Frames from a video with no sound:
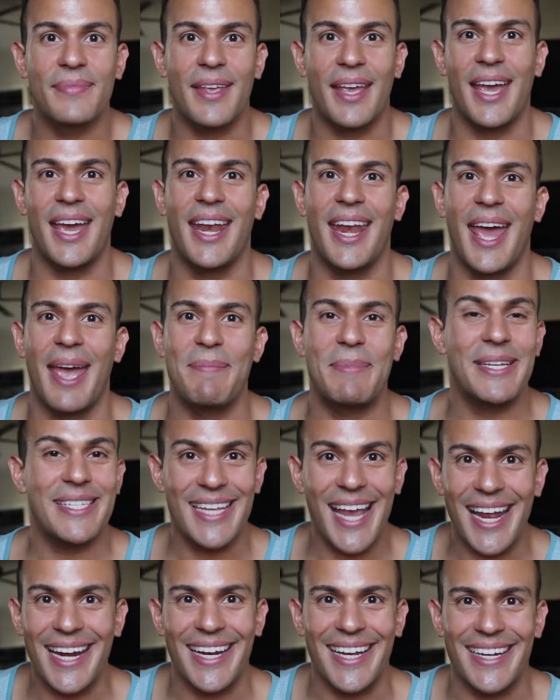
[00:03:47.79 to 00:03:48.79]
and I'm
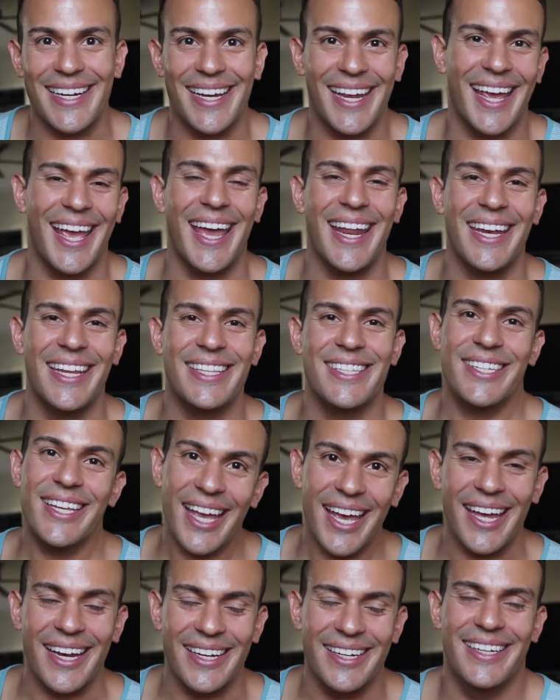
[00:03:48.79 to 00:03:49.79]
excited, and it's
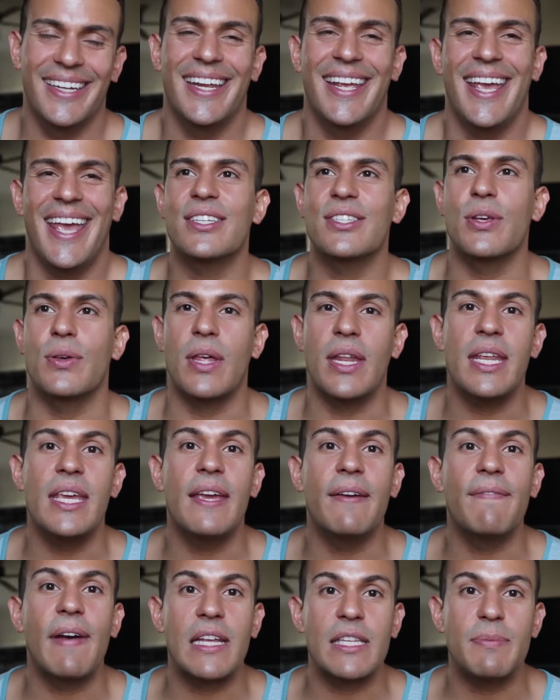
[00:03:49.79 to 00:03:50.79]
good. So then
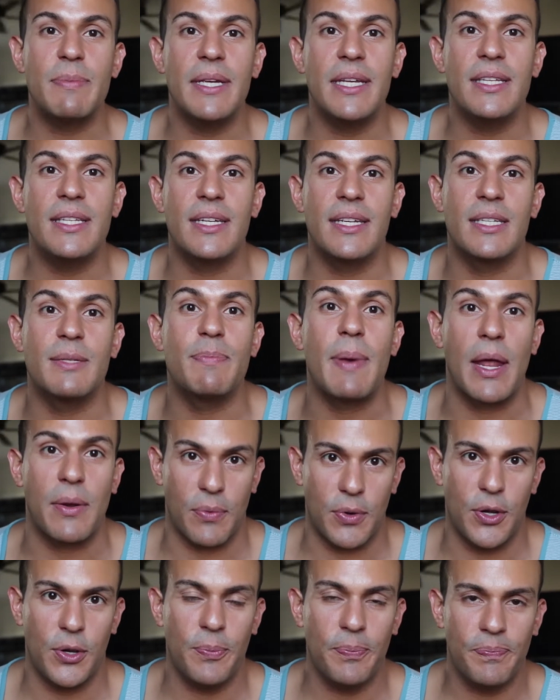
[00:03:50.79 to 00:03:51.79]
he invites me into his
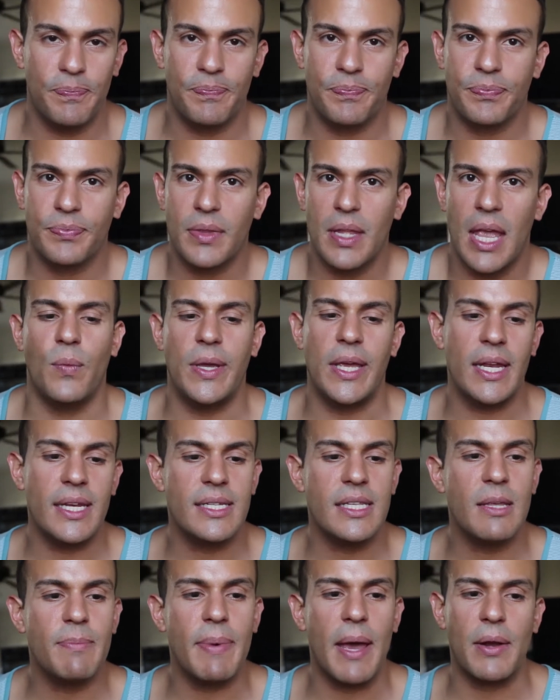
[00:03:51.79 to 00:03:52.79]
bedroom. We get
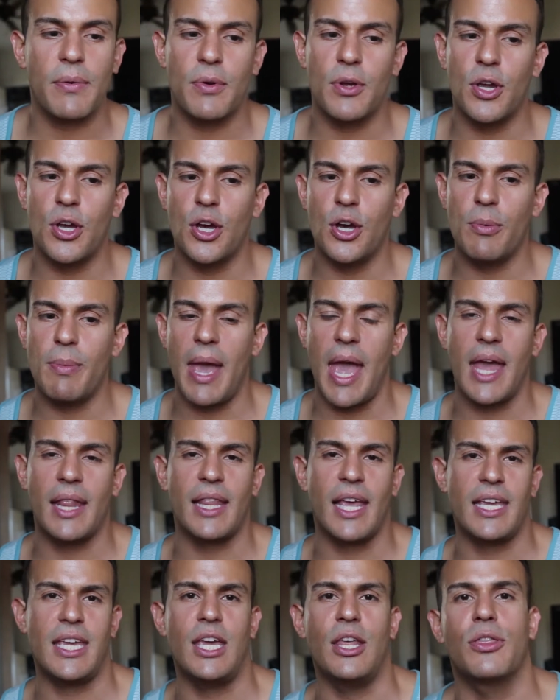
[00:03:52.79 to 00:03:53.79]
into the bedroom, and
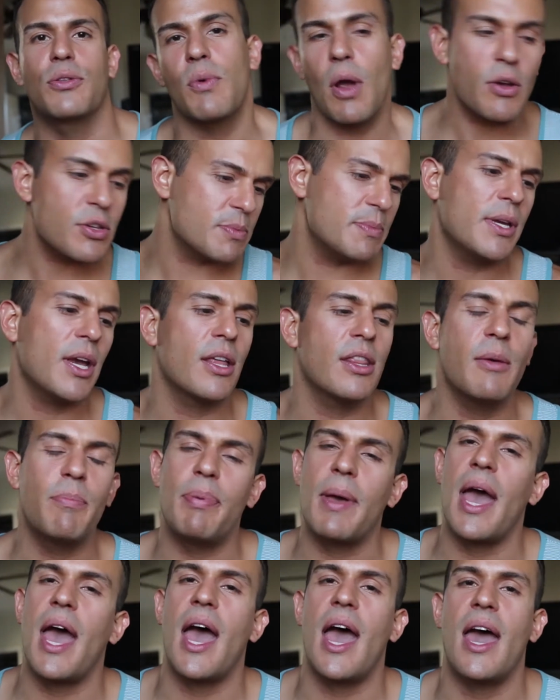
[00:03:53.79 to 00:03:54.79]
like he throws me on the
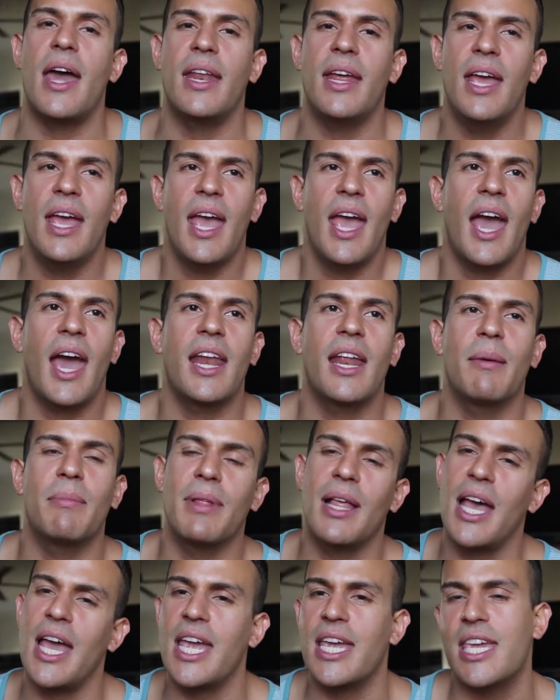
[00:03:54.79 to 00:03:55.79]
bed, and I'm
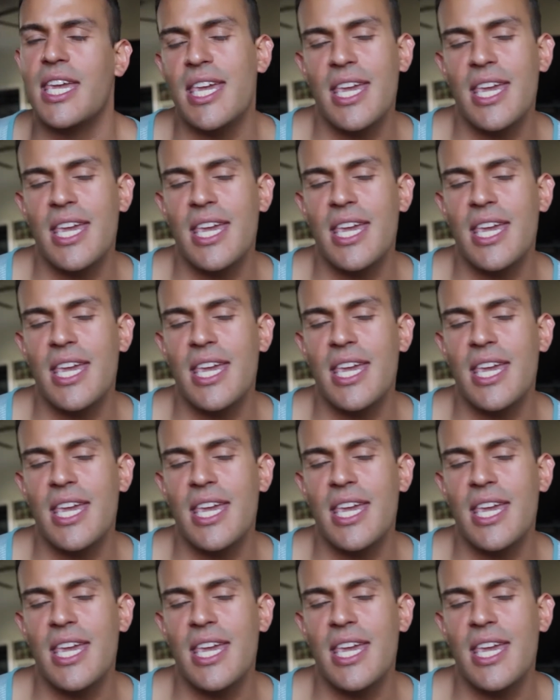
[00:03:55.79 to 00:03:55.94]
like,